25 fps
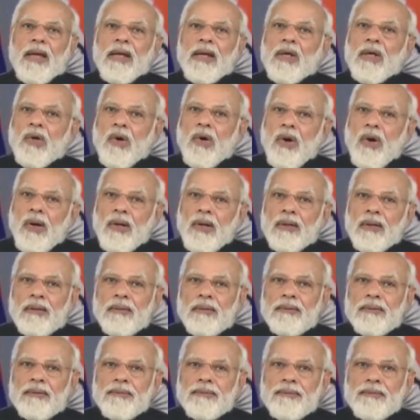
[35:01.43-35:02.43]
I
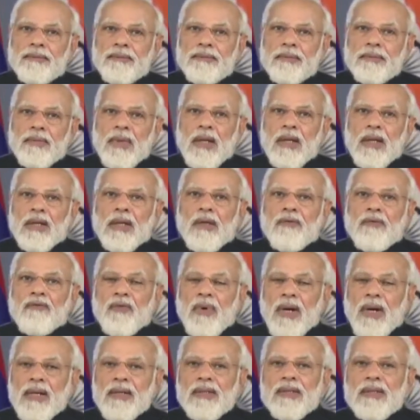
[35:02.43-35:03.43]
recall the
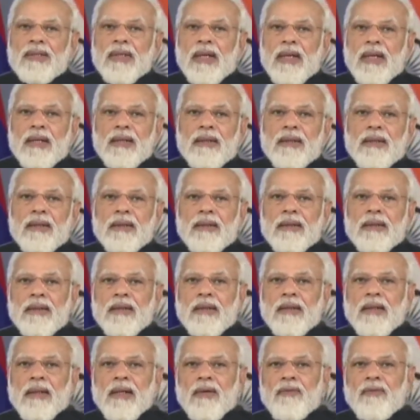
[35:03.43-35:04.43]
One Sun,
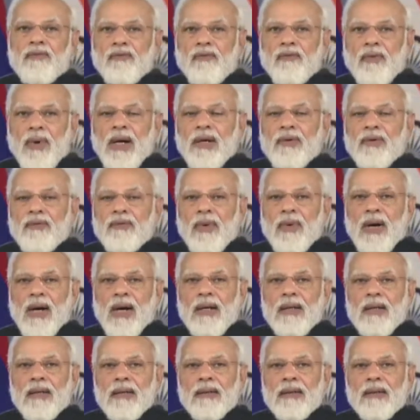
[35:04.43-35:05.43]
One
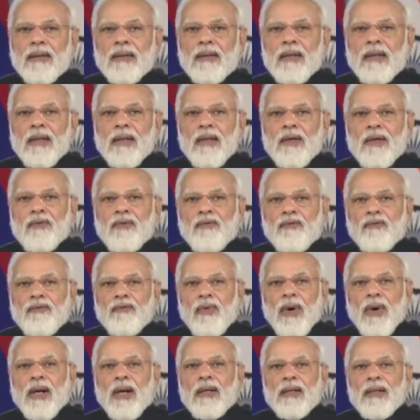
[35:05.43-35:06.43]
World,
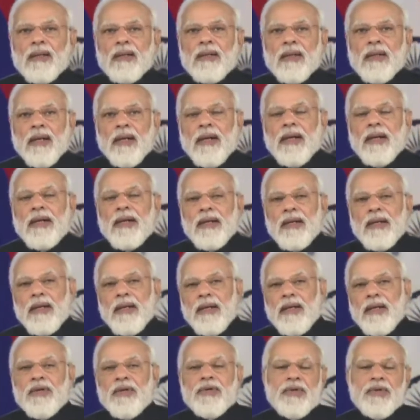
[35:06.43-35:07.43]
One Grid
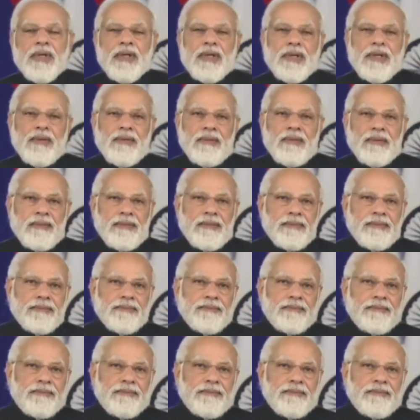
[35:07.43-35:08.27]
initiative,